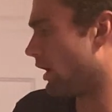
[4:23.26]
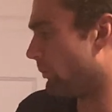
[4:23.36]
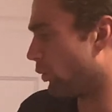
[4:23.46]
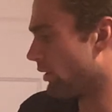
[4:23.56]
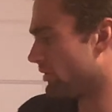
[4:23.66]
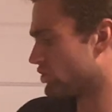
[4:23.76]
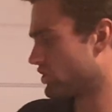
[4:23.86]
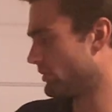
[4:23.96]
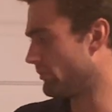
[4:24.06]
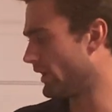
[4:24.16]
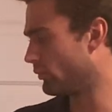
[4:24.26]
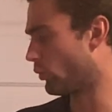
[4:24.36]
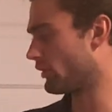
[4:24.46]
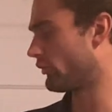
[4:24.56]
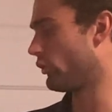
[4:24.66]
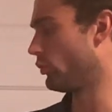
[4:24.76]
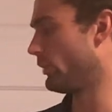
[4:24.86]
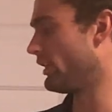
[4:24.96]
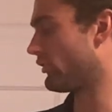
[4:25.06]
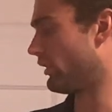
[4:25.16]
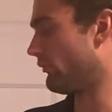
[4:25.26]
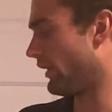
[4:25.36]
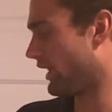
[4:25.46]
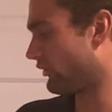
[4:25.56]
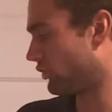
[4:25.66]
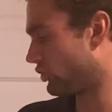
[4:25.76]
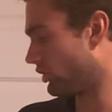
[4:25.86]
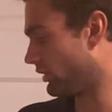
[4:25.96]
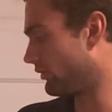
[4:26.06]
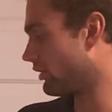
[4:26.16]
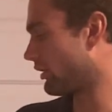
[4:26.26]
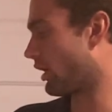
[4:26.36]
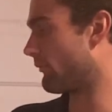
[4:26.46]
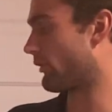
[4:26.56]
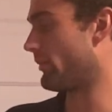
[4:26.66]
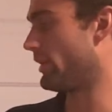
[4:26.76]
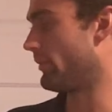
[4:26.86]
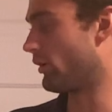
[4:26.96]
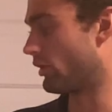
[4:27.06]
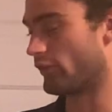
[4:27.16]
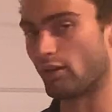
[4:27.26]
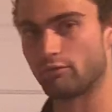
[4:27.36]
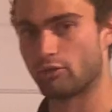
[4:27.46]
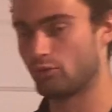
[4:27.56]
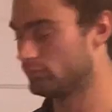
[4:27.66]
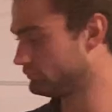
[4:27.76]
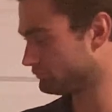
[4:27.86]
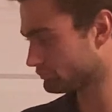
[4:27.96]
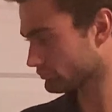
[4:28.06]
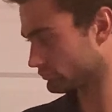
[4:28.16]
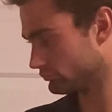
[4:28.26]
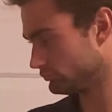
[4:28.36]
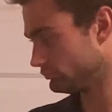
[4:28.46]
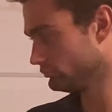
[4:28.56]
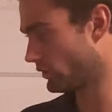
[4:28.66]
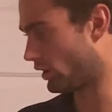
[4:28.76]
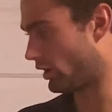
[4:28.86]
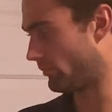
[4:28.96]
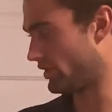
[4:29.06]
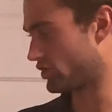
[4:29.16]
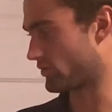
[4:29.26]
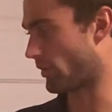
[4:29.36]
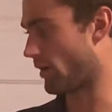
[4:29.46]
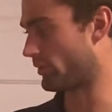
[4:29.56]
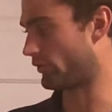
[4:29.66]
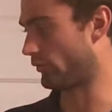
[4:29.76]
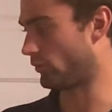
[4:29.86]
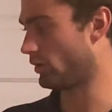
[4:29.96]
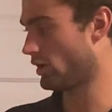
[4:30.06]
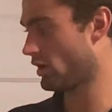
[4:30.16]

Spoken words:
Appointments should be made 1 to 2 weeks in advance and should come from email or telephone. It's just proper to